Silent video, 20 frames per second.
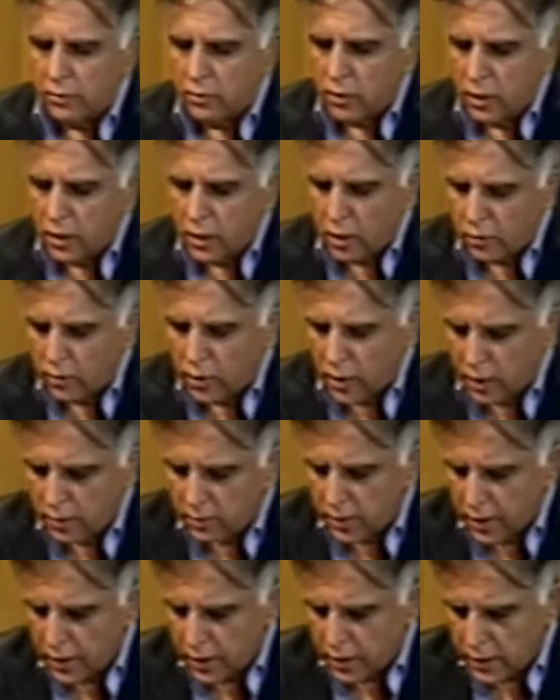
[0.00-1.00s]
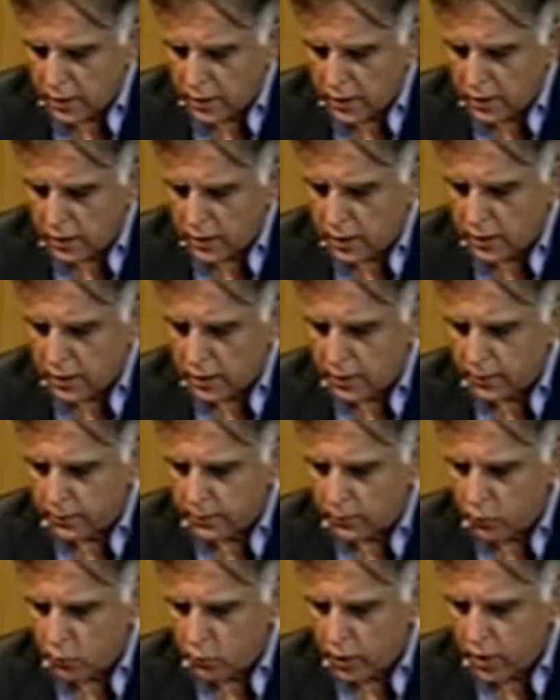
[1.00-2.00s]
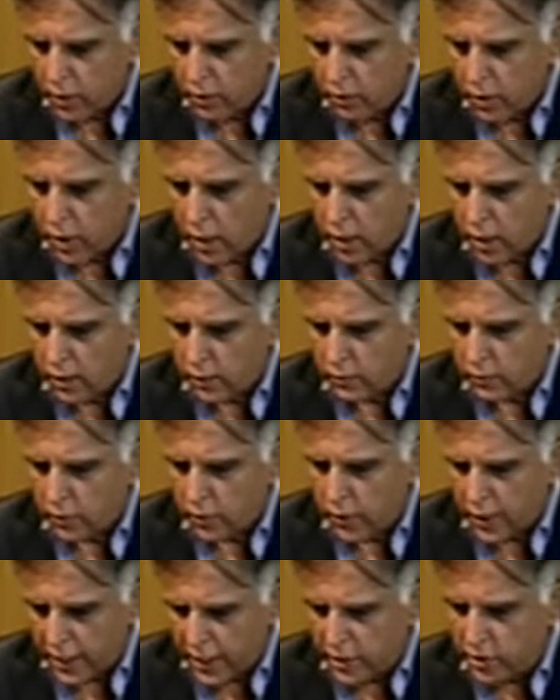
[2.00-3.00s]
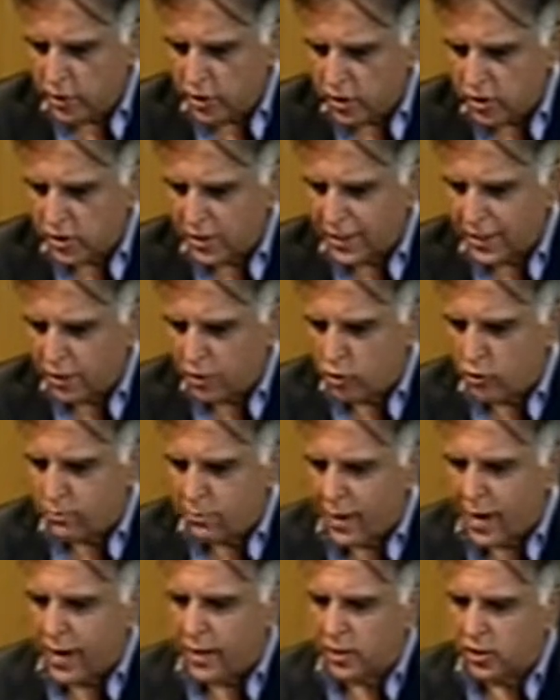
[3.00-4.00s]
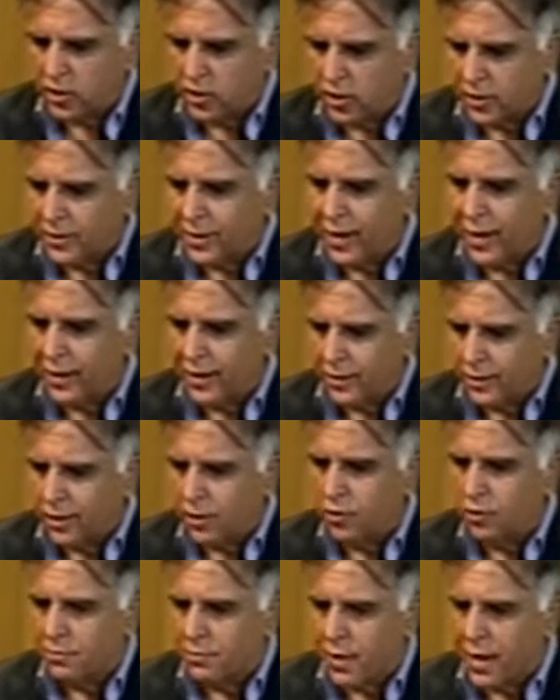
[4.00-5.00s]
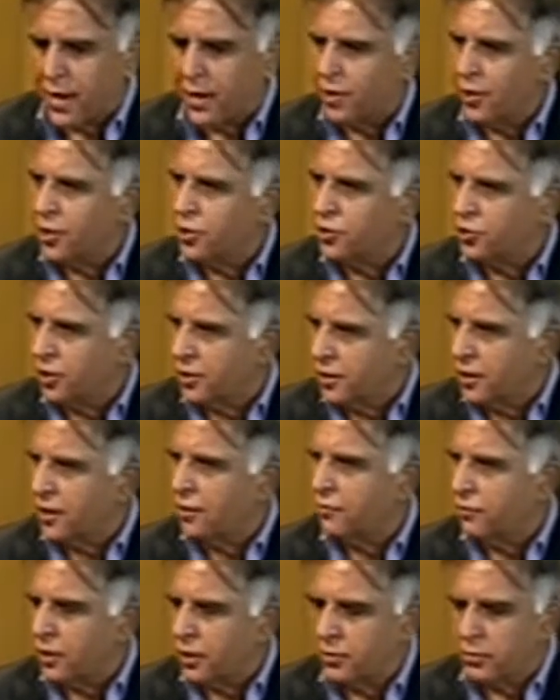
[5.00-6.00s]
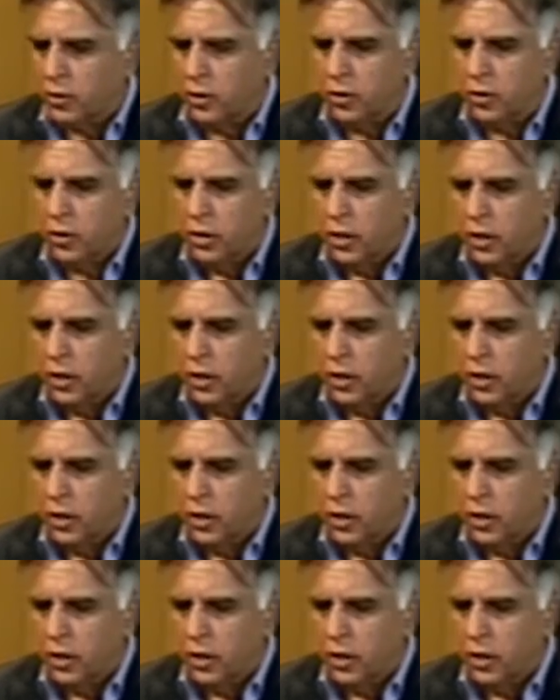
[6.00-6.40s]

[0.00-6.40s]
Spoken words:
Now tell me, where are, for agents that you manage, the talent that you manage and develop, no?